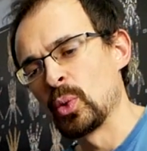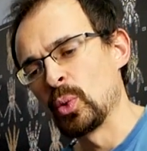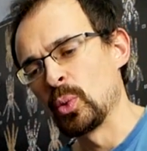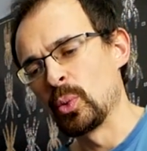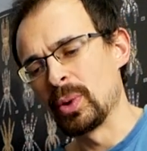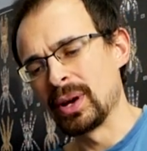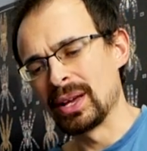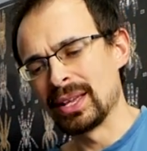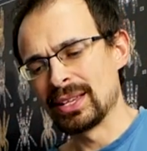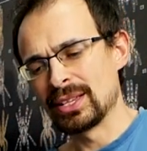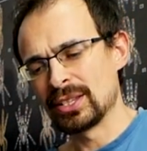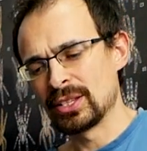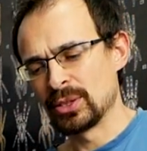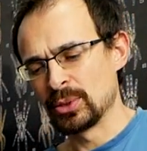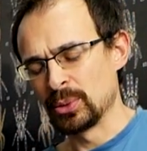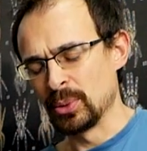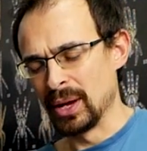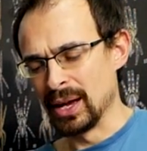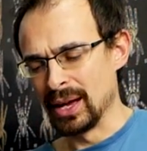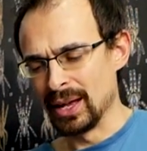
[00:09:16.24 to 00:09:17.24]

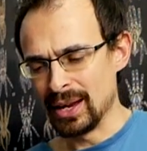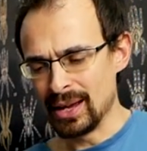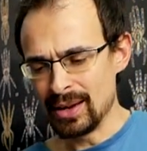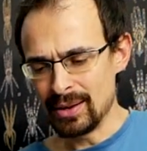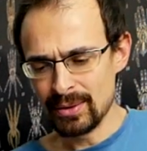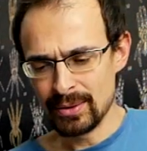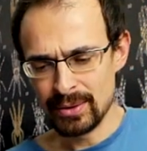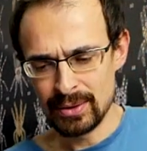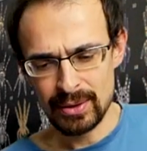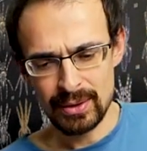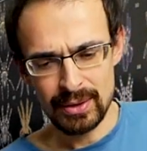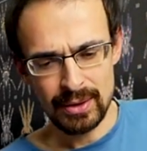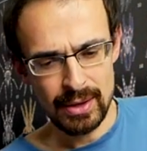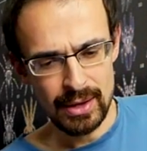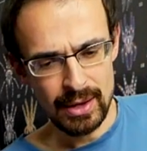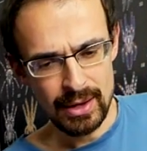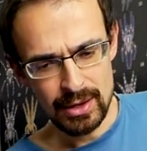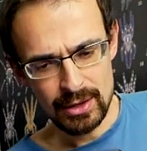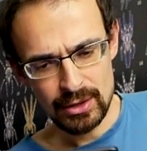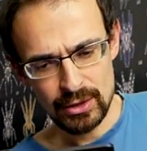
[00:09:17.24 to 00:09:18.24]
Venezuela
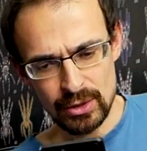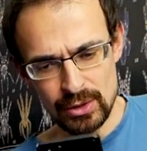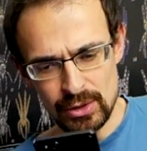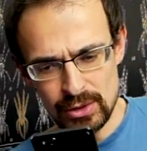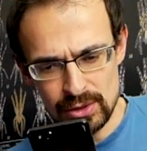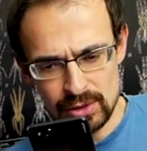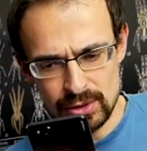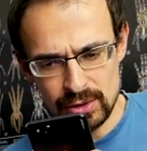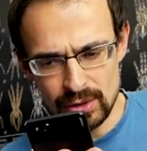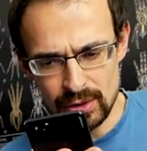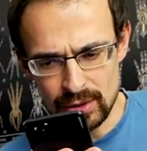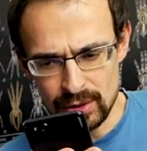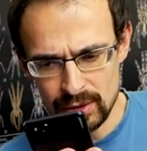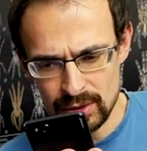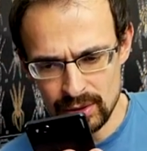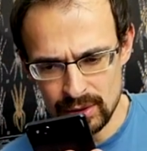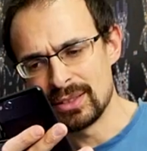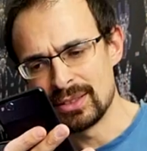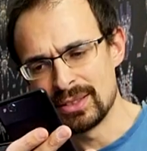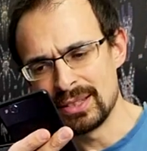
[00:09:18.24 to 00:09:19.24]
and
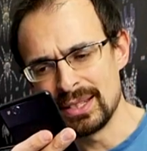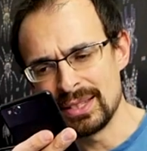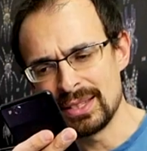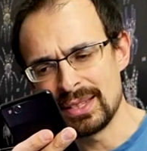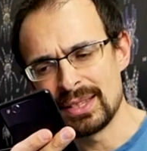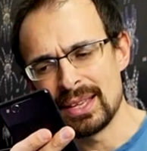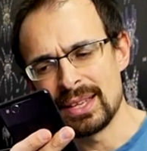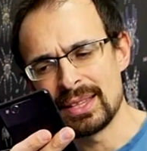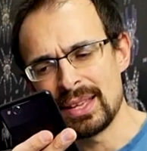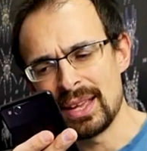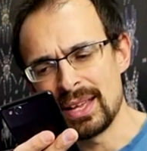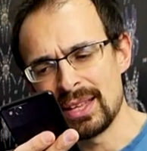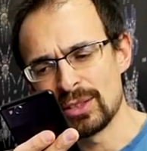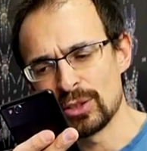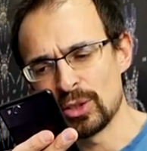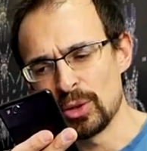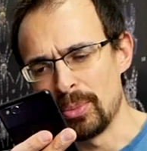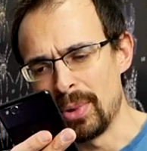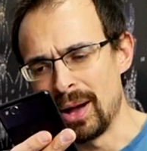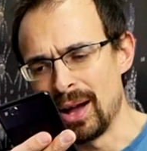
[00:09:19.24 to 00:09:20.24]
also Trinidad and
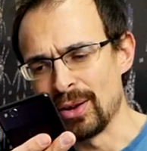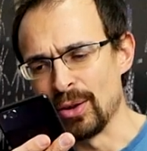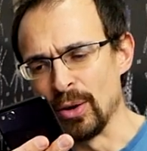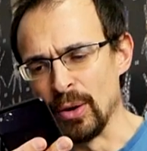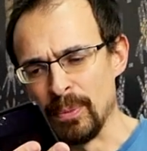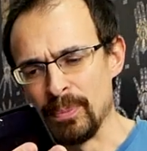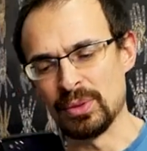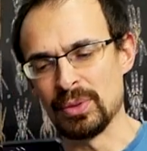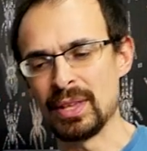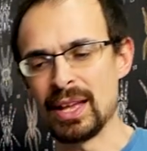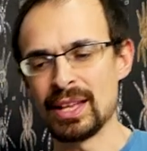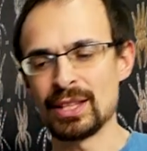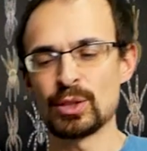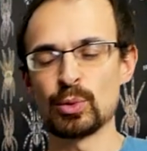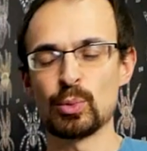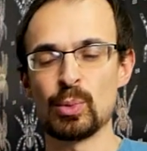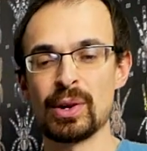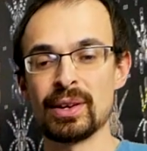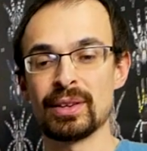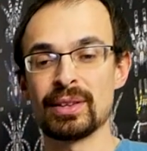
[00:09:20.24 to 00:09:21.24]
Tobago. That's
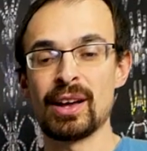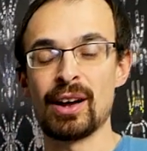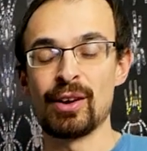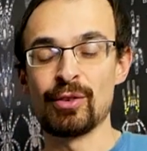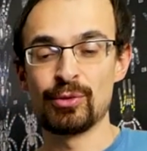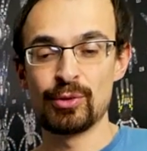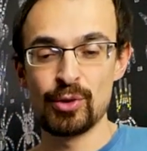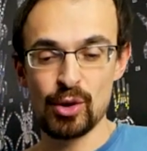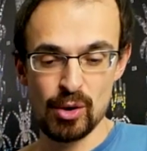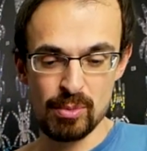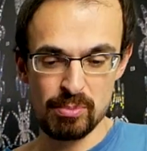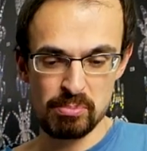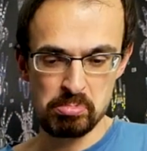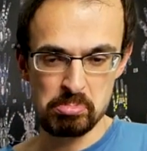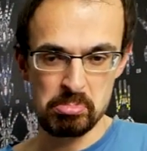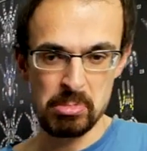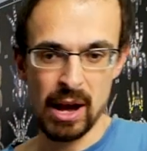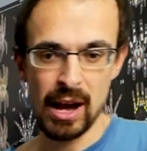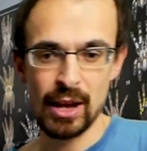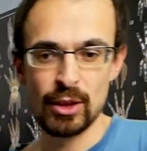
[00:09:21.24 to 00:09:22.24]
where they are
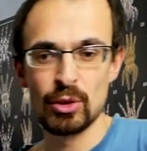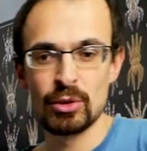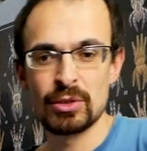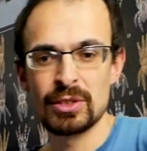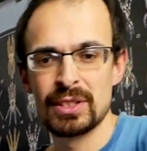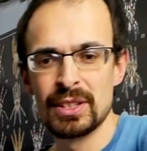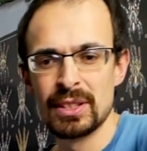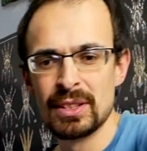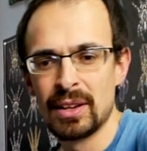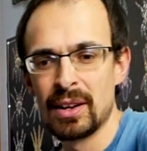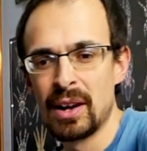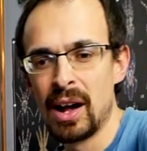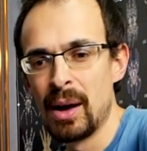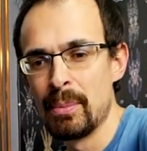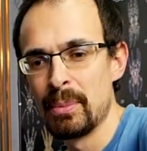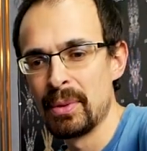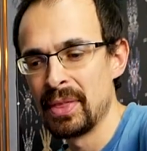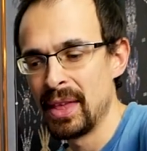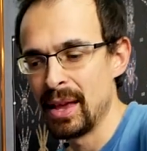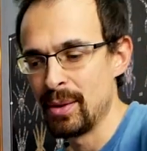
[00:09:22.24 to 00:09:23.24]
from. I don't see the
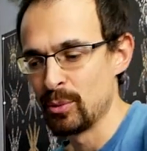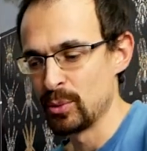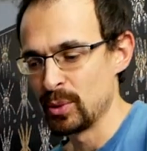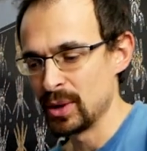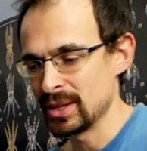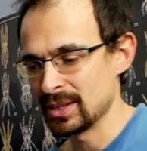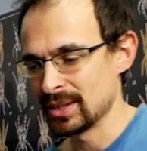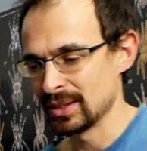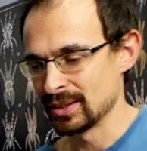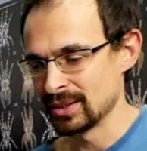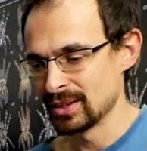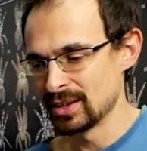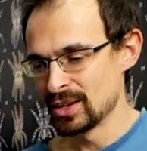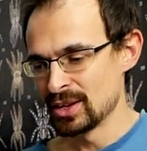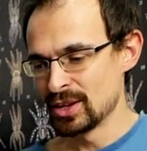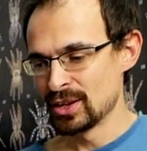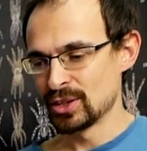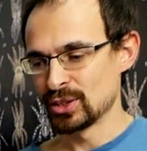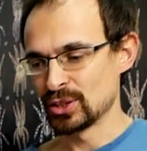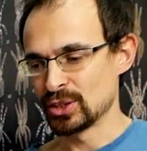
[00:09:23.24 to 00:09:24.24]
common name written,
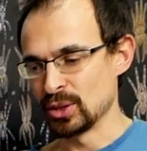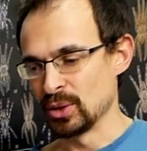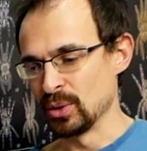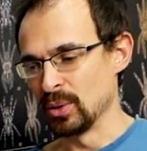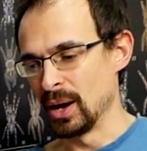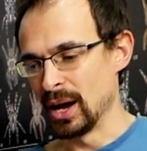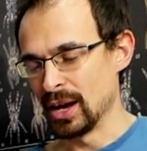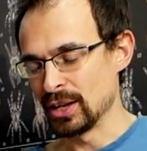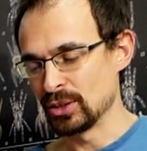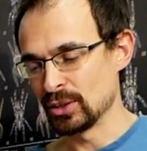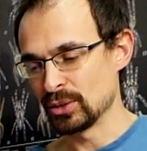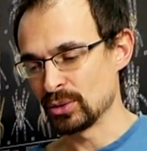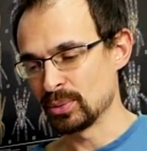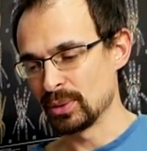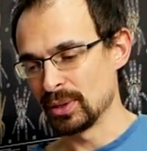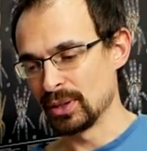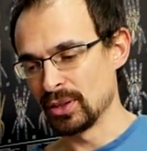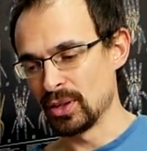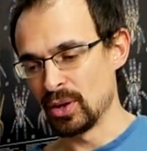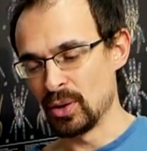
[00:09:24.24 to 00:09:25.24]
so I don't
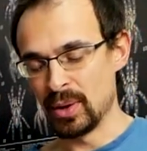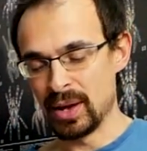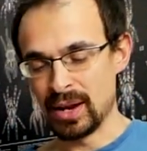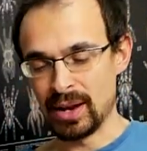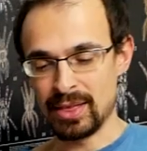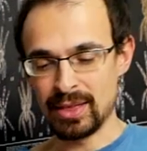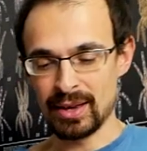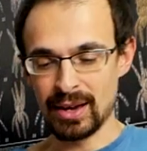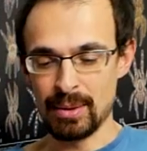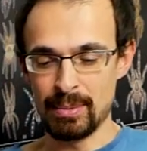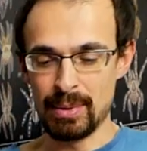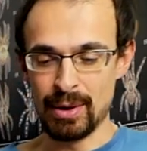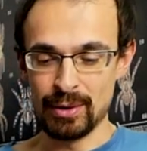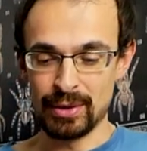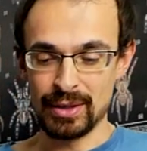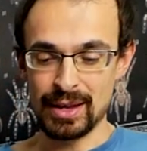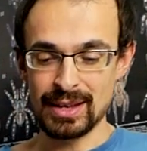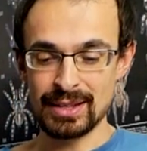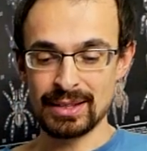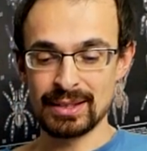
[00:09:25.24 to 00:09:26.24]
really know anything
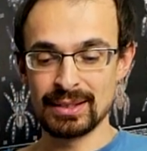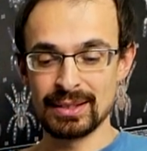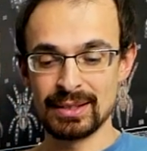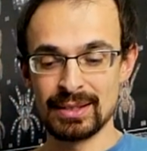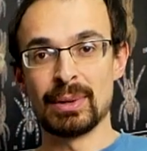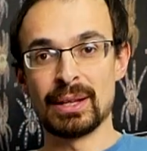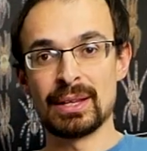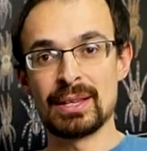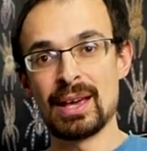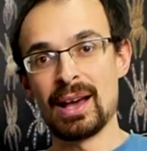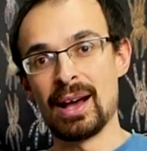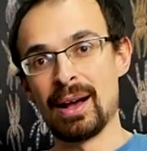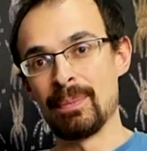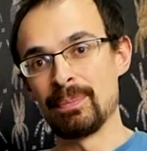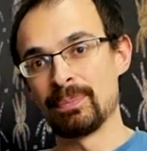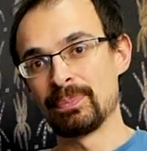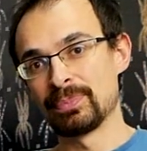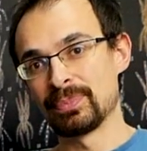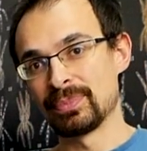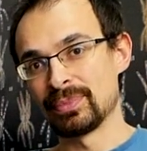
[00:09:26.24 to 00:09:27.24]
about that. But yeah,
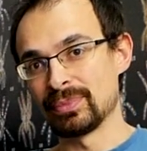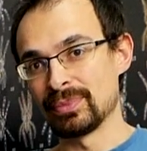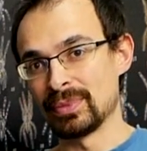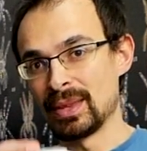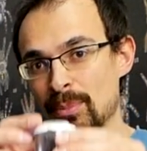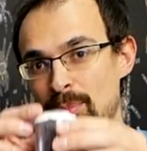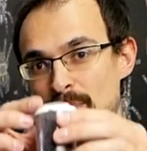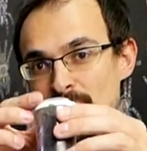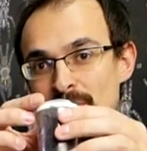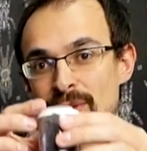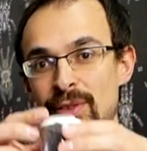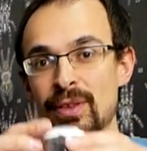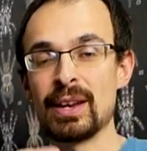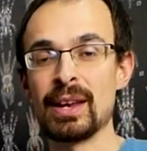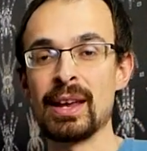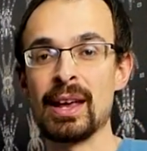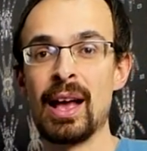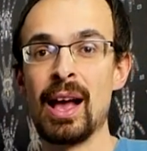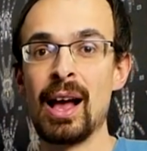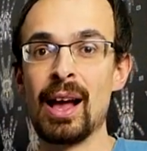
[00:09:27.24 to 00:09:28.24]
number
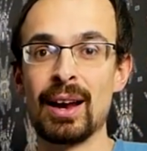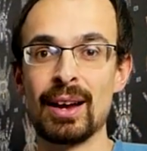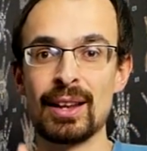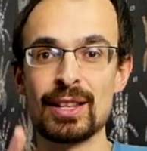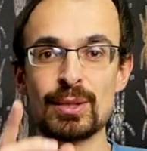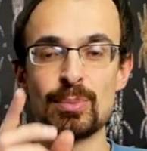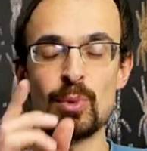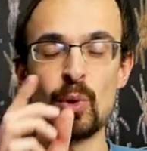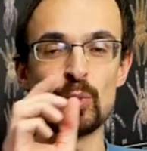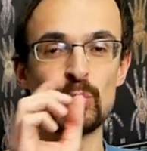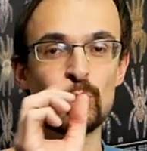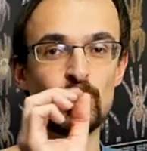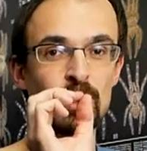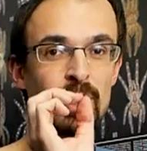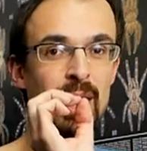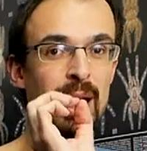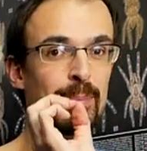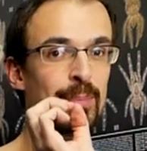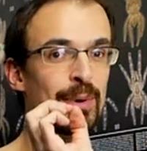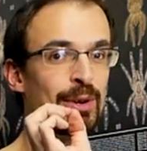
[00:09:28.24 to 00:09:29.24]
3. Let's move to
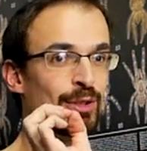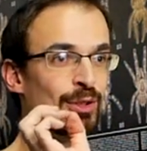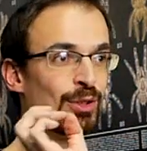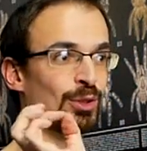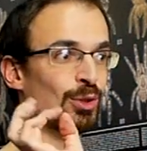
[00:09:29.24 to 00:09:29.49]
number